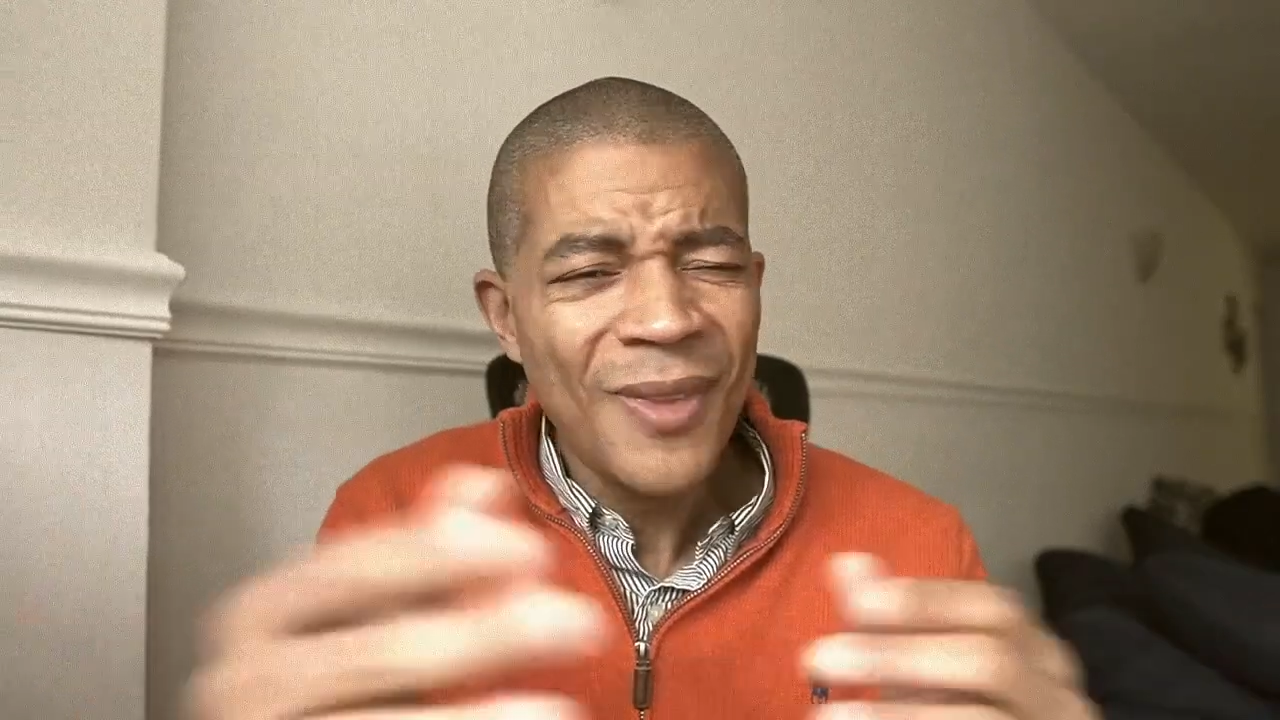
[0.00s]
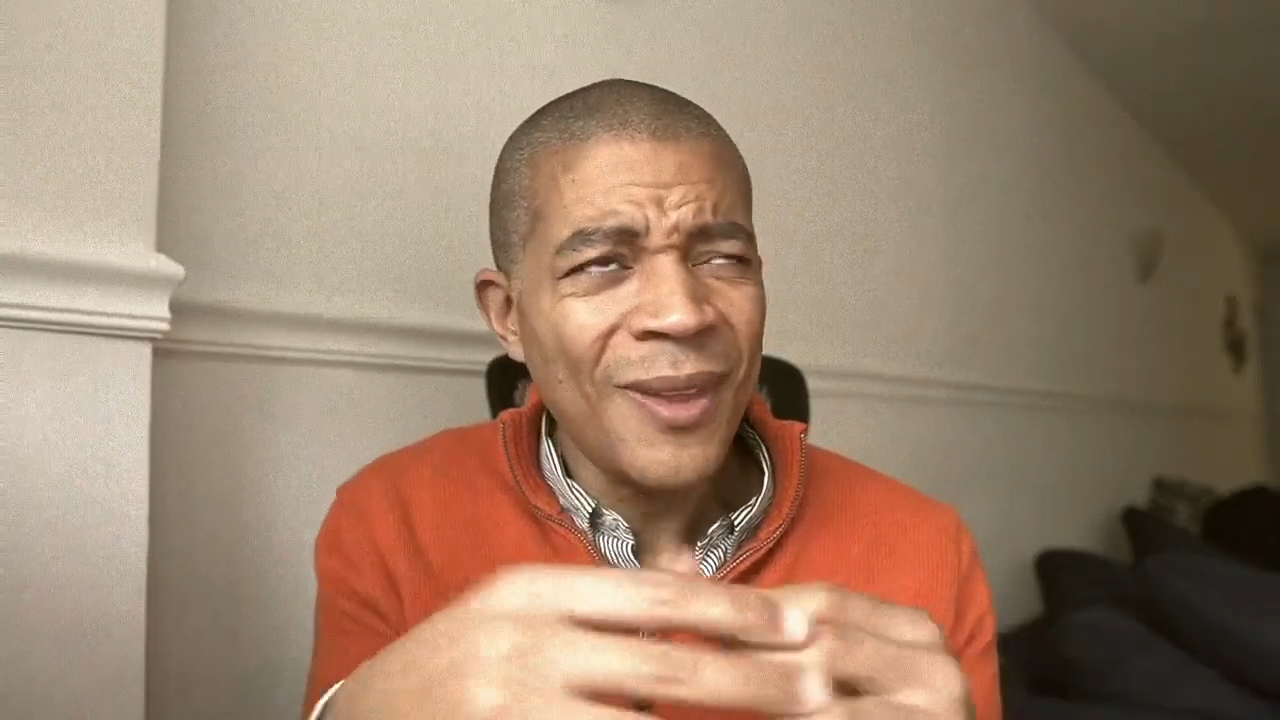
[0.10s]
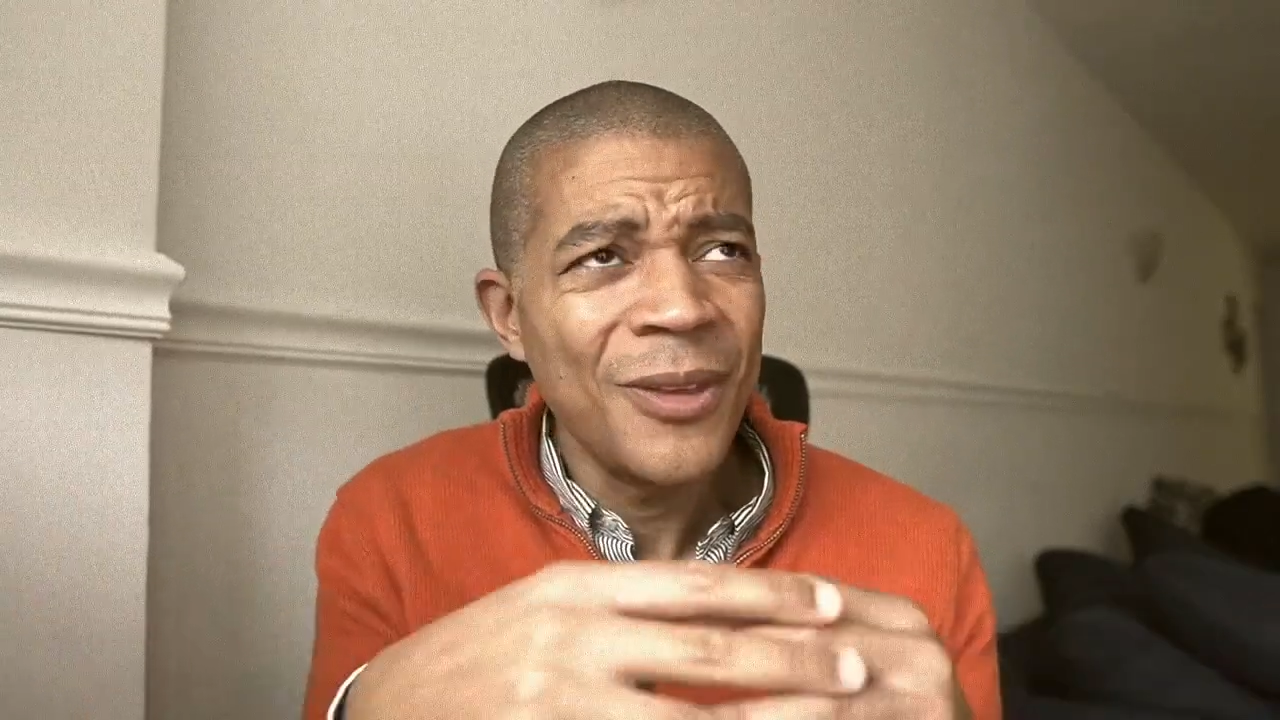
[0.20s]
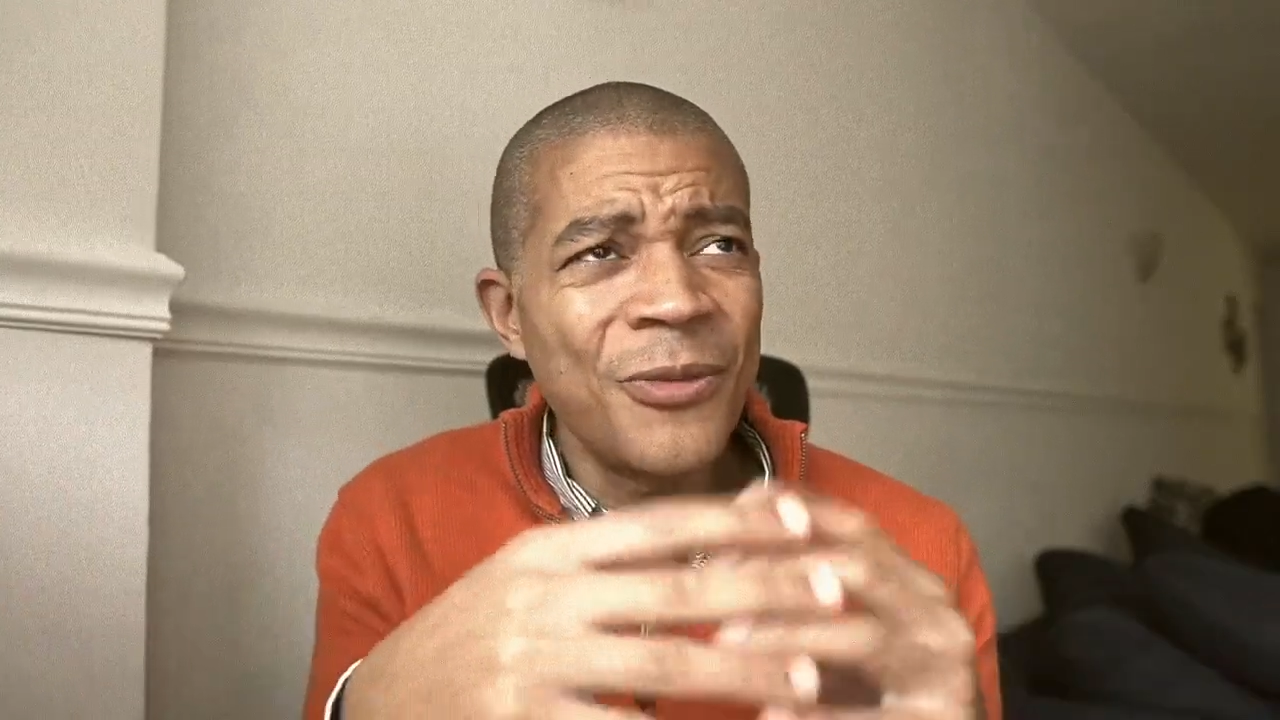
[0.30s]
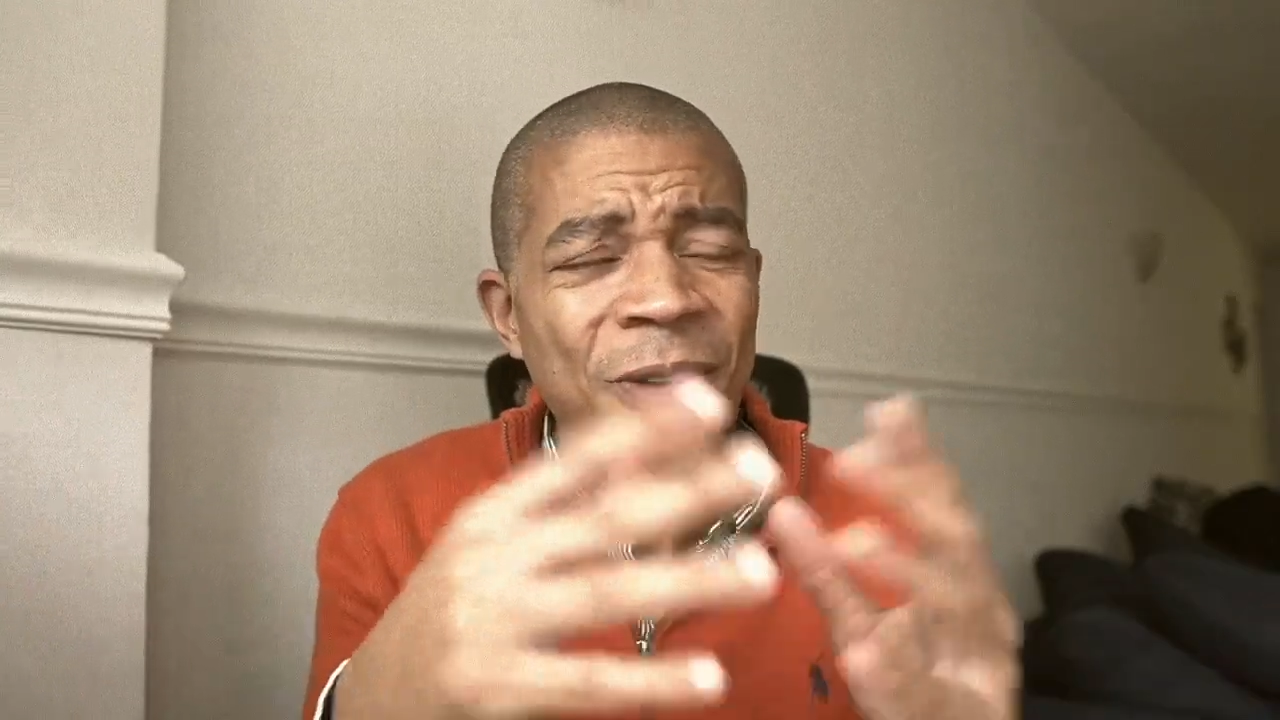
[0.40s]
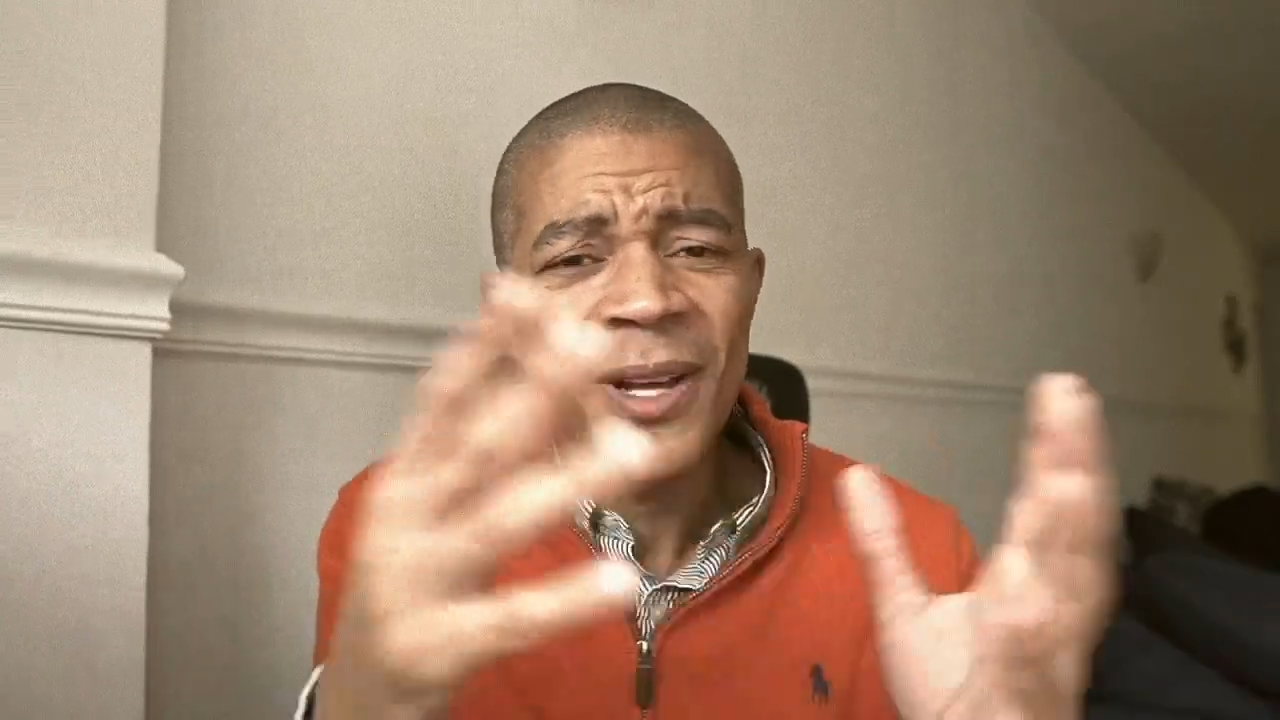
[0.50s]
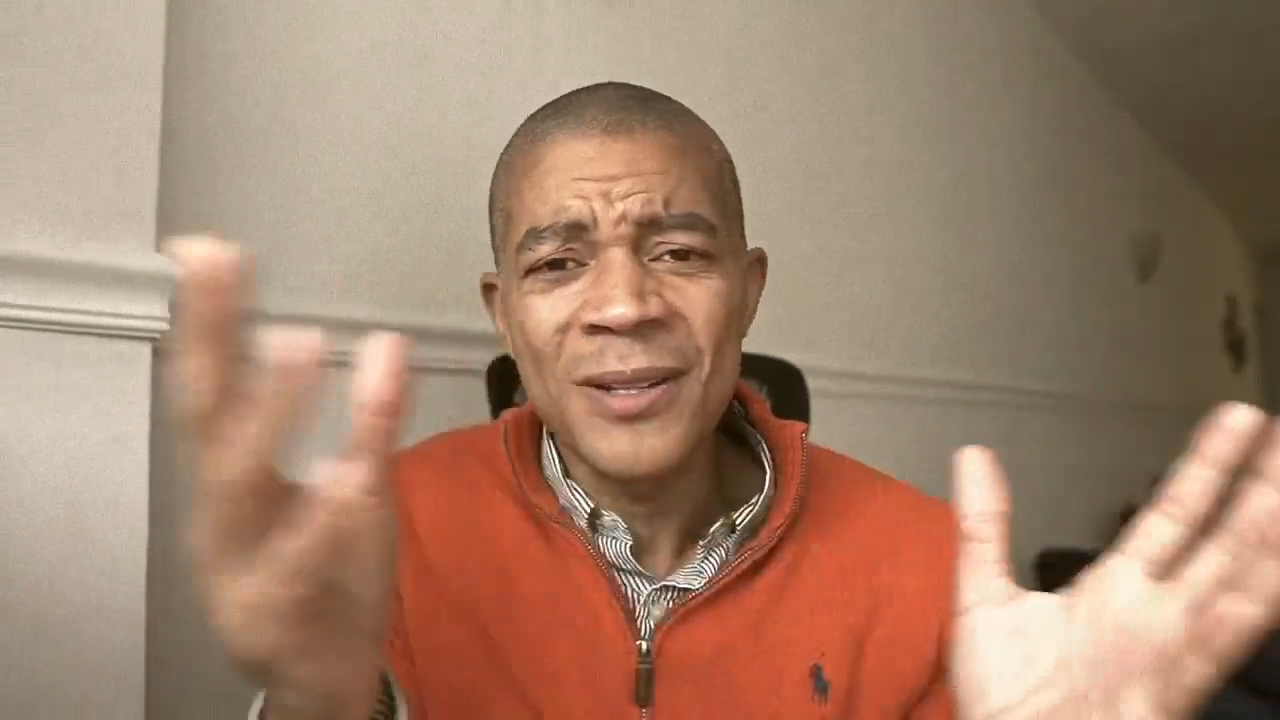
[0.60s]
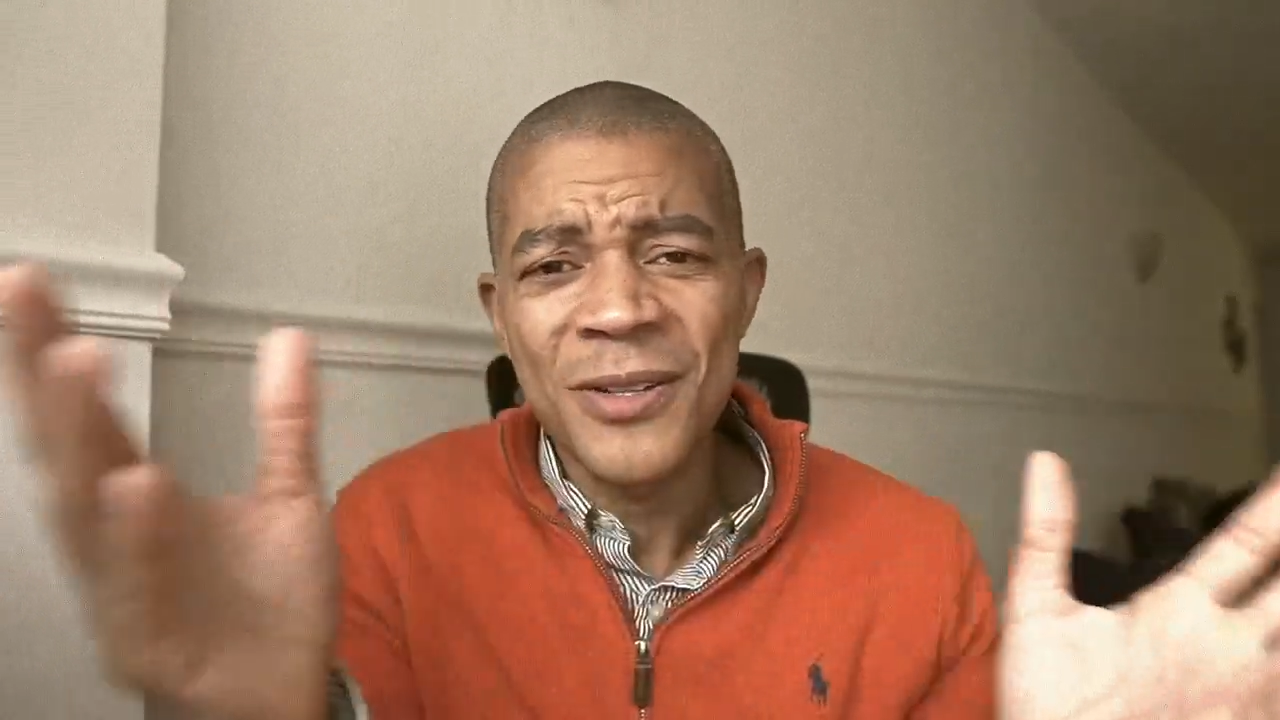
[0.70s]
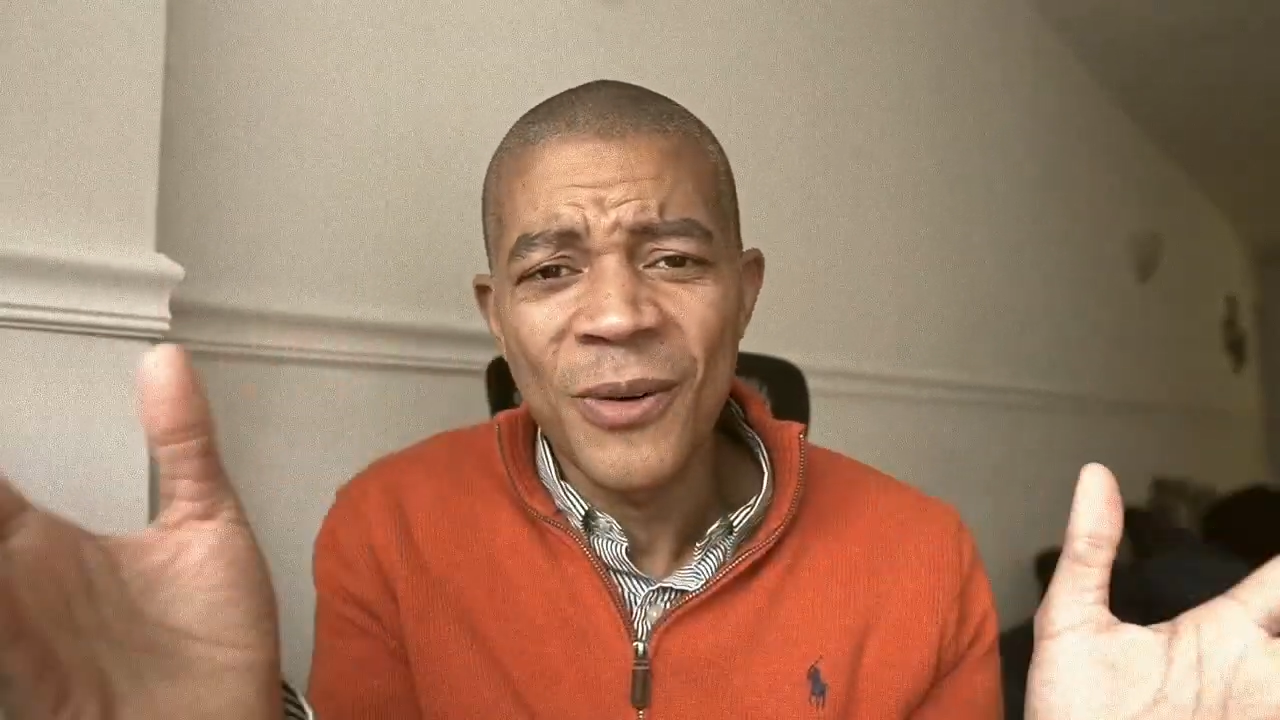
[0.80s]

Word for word: you found this